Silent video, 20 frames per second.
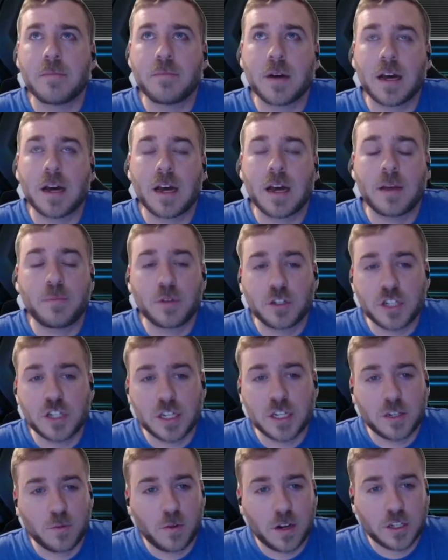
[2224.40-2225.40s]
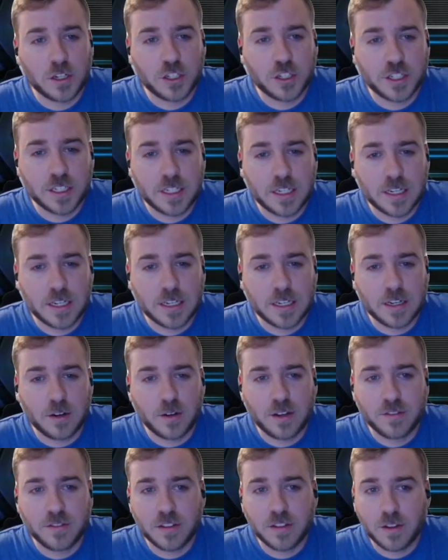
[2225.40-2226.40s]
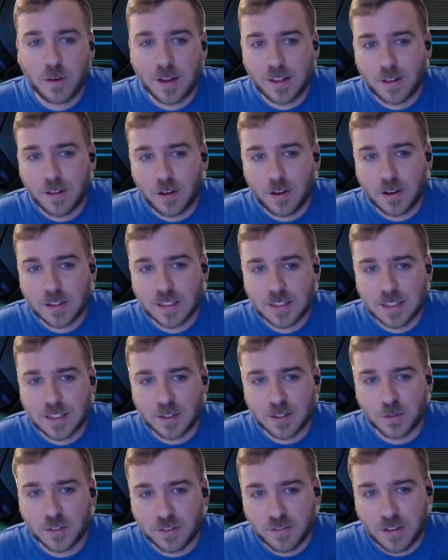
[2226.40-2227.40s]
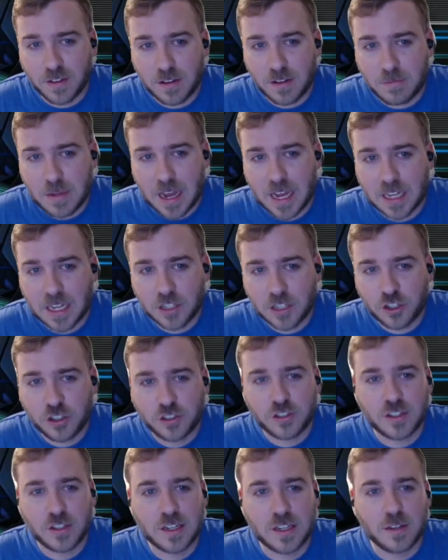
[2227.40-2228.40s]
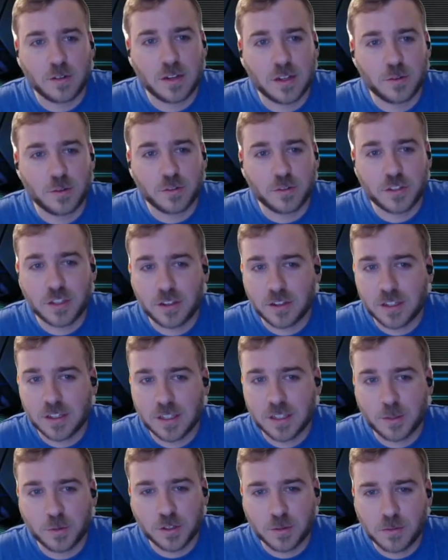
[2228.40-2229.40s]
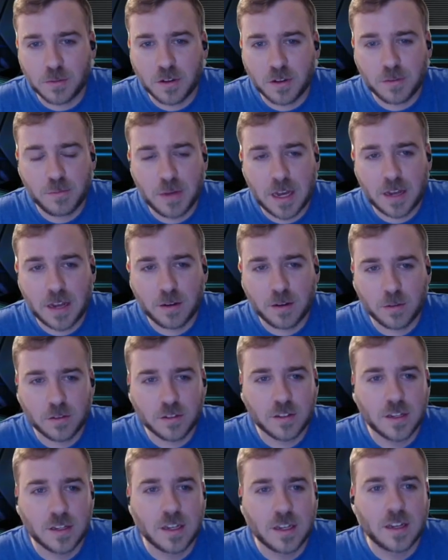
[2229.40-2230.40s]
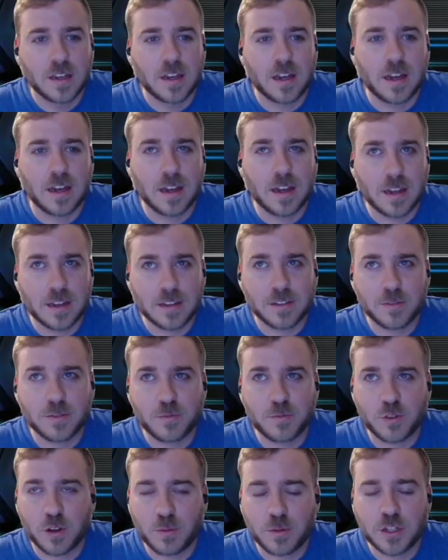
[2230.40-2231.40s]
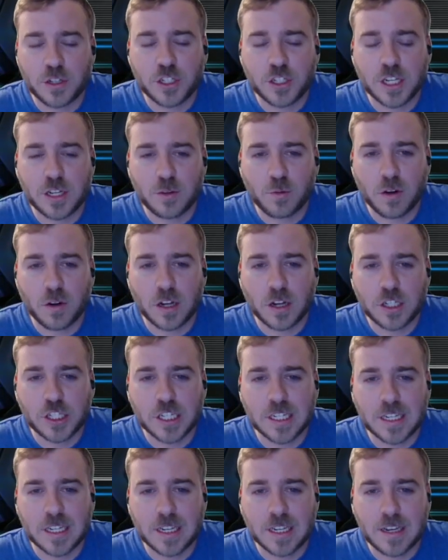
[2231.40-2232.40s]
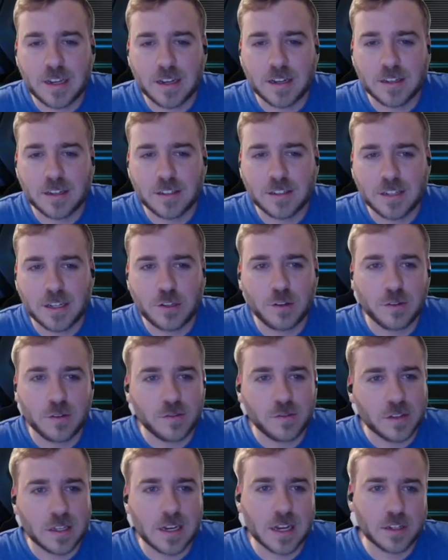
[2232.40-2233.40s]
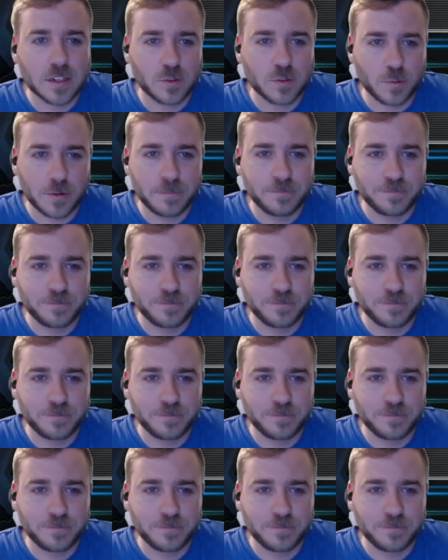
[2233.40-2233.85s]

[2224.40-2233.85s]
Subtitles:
I appreciate you watching. You know, even though I lost, it was a fun match. It was good. There were some good battles. So I appreciate you watching, and stay tuned for the next one.